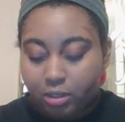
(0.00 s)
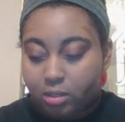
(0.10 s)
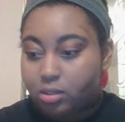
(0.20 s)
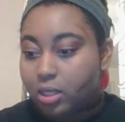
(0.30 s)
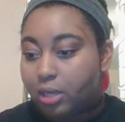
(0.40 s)

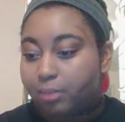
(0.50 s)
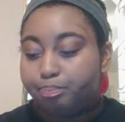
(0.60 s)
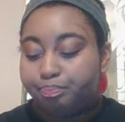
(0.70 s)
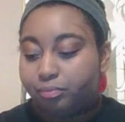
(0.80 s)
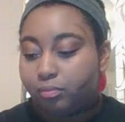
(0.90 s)
So
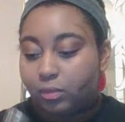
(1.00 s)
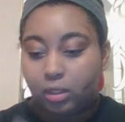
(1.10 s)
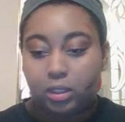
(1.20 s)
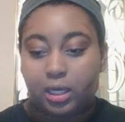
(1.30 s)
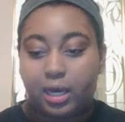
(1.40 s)

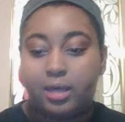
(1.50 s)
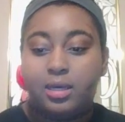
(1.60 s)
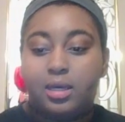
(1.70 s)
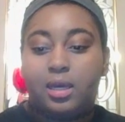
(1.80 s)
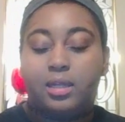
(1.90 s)
yeah,
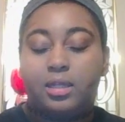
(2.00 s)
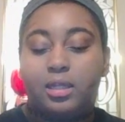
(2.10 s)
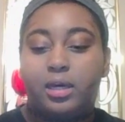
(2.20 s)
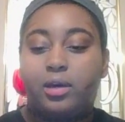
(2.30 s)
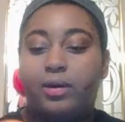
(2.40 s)
and then
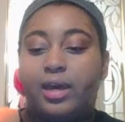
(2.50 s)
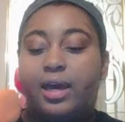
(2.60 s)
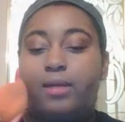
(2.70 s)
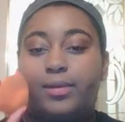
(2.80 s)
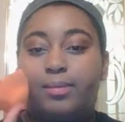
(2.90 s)
I go
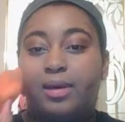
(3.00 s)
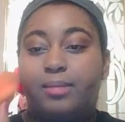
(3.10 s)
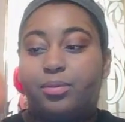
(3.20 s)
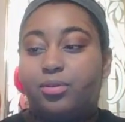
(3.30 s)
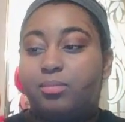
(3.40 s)
ahead with my
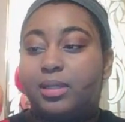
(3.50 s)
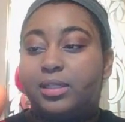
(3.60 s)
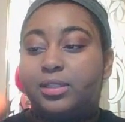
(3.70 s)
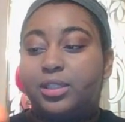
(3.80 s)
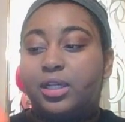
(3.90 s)
beauty
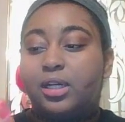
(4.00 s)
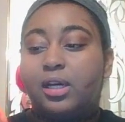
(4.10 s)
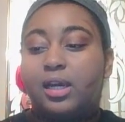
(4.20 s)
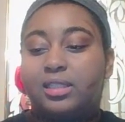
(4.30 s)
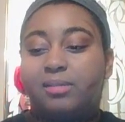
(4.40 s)
blender
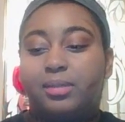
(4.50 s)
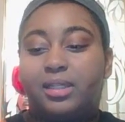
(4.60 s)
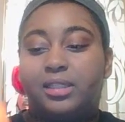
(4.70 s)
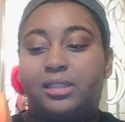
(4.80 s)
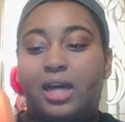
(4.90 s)
and I
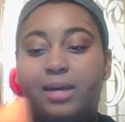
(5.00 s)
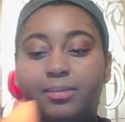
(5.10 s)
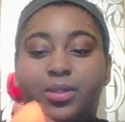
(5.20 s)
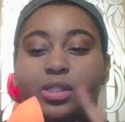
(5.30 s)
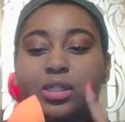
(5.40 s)
blend it.
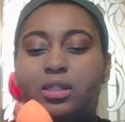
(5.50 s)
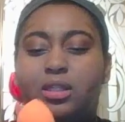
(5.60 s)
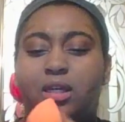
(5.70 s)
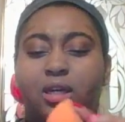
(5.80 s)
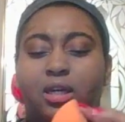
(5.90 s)
I'm using
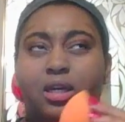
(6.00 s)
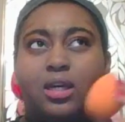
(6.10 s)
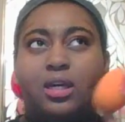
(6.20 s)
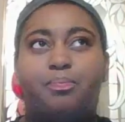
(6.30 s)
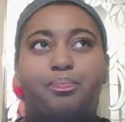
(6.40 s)

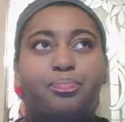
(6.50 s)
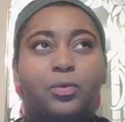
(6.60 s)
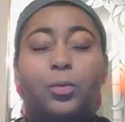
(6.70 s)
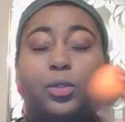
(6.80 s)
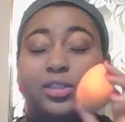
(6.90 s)
the
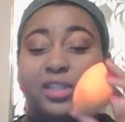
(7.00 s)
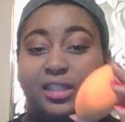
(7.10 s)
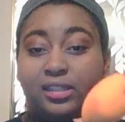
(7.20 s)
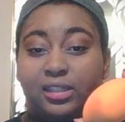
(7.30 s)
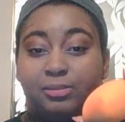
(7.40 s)
Real
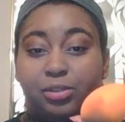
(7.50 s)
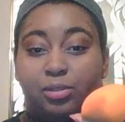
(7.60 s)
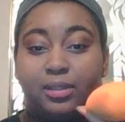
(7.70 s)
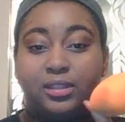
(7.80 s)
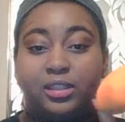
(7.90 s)
Techniques beauty
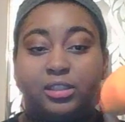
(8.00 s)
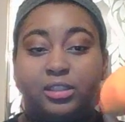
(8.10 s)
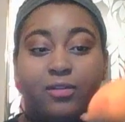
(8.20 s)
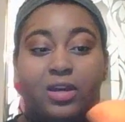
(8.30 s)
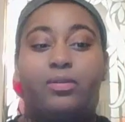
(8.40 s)
blender. It's
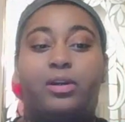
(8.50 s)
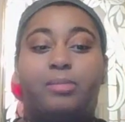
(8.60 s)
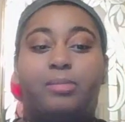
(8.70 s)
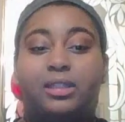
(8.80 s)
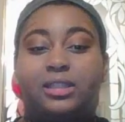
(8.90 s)
my favorite
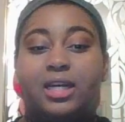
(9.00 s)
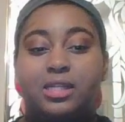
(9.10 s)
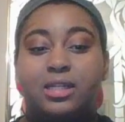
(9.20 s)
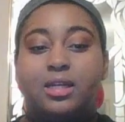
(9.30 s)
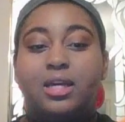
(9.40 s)
because it
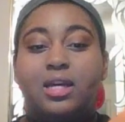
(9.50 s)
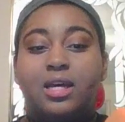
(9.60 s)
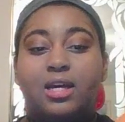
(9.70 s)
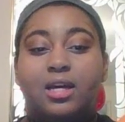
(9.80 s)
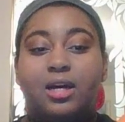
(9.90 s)
has a
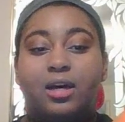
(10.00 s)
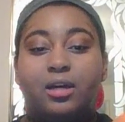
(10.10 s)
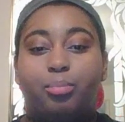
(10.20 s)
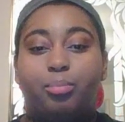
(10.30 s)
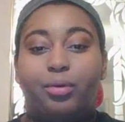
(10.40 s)

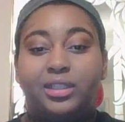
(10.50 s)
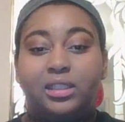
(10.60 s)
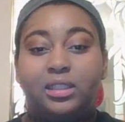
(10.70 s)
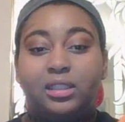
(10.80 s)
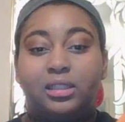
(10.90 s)

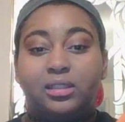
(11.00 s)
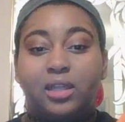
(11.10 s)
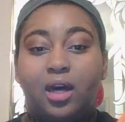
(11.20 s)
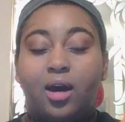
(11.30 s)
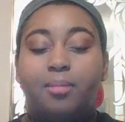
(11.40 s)
pointy
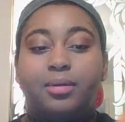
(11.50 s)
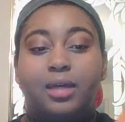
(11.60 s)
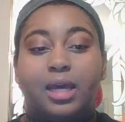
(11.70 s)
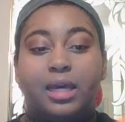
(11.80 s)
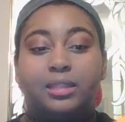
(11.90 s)
top
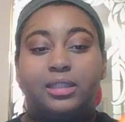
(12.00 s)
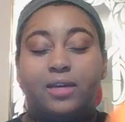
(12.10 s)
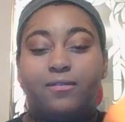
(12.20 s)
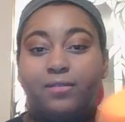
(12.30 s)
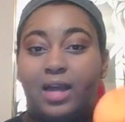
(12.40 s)
and
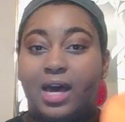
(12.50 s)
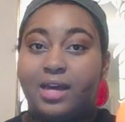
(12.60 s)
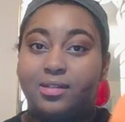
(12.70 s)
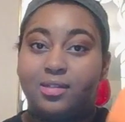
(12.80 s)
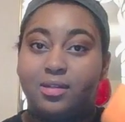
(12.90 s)
a
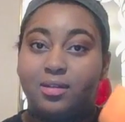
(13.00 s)
flat,